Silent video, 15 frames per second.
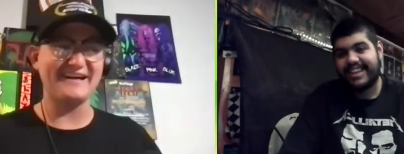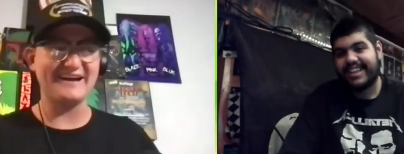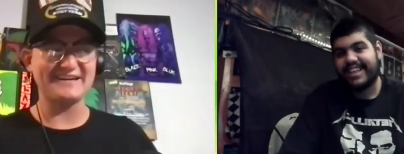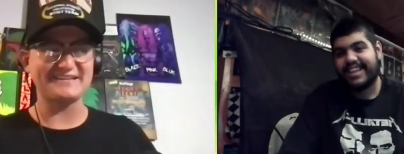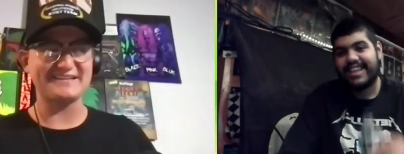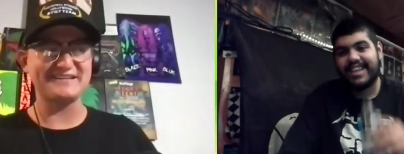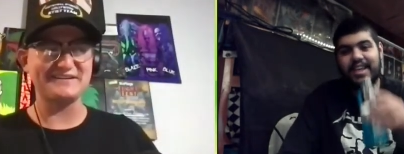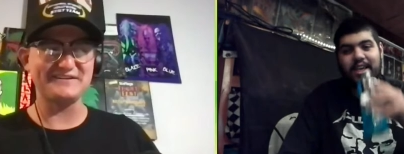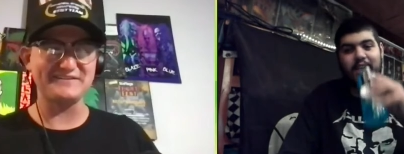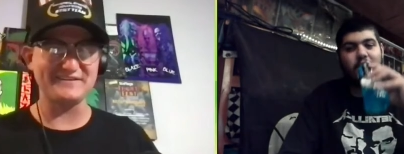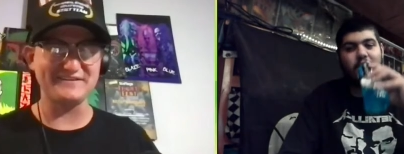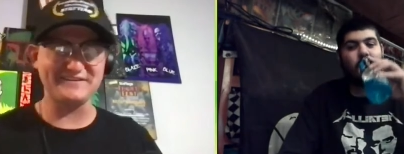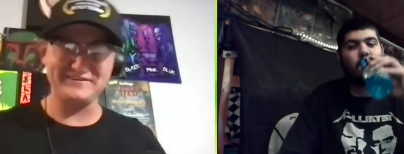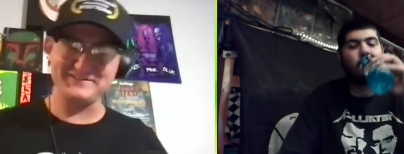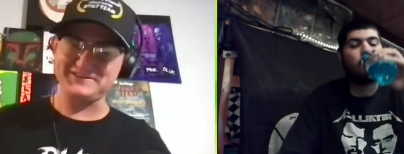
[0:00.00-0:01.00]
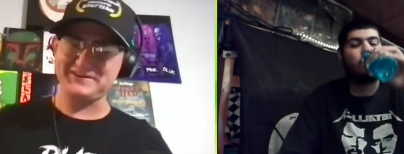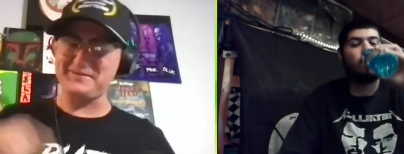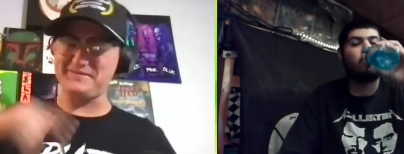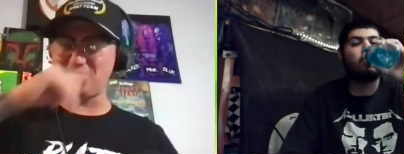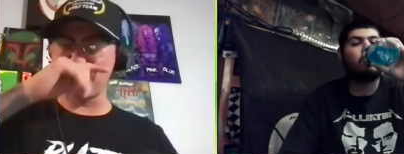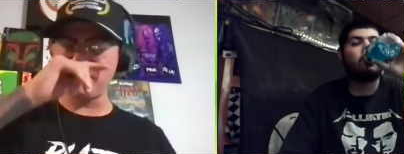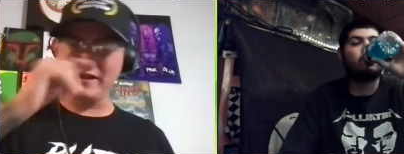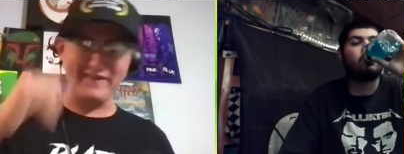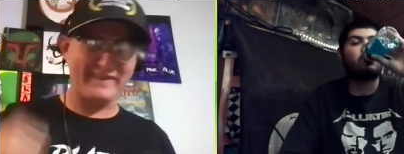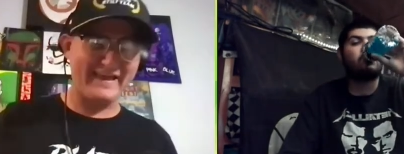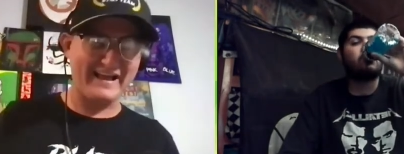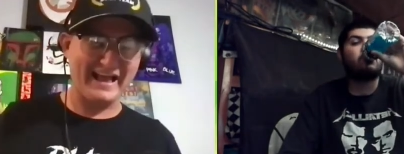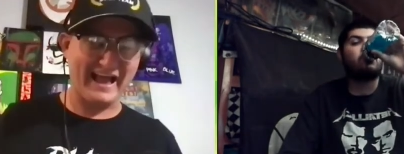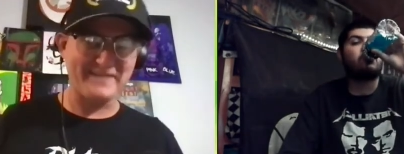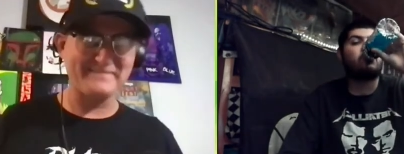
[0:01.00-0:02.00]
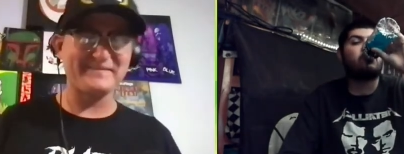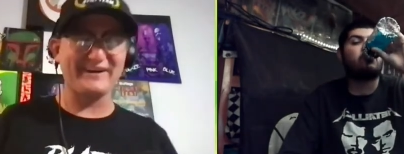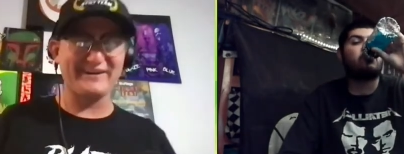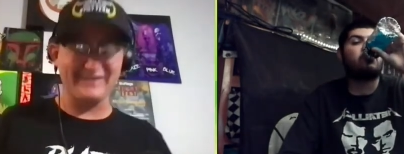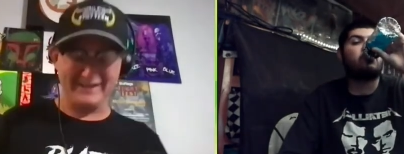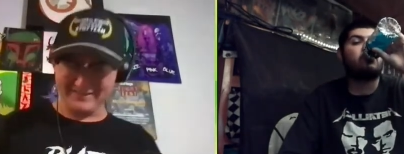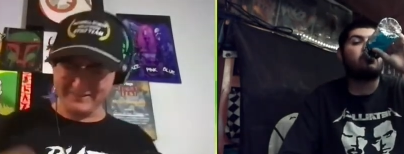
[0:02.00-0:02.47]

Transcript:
Speaker 1: I, you you told me you're not that guy, pal, and I